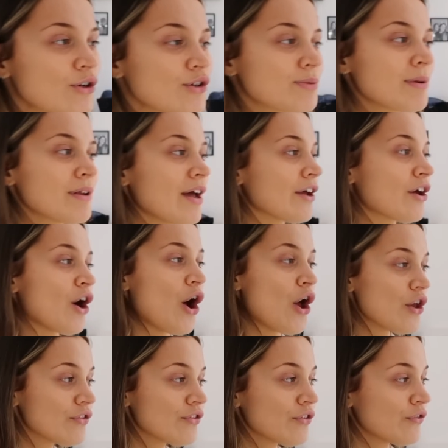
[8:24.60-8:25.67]
cost me like
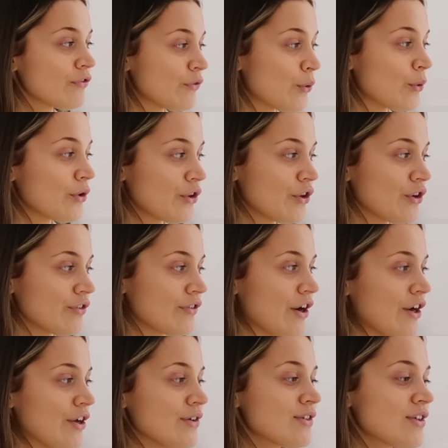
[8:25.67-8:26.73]
over 4
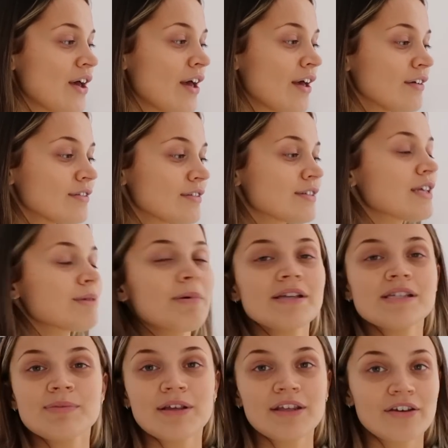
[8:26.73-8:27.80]
euros, so they
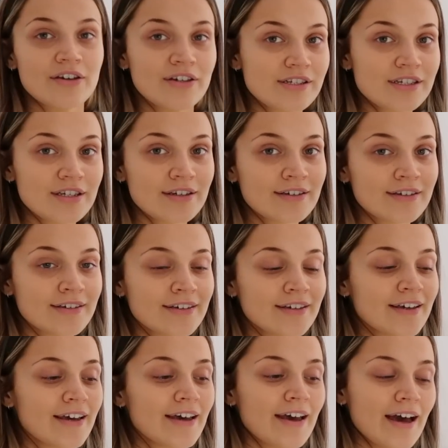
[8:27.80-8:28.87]
best be good,
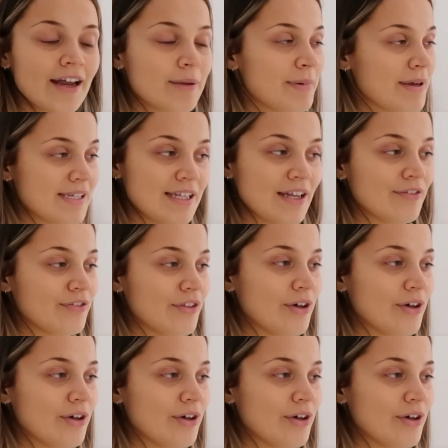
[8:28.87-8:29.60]
and I best love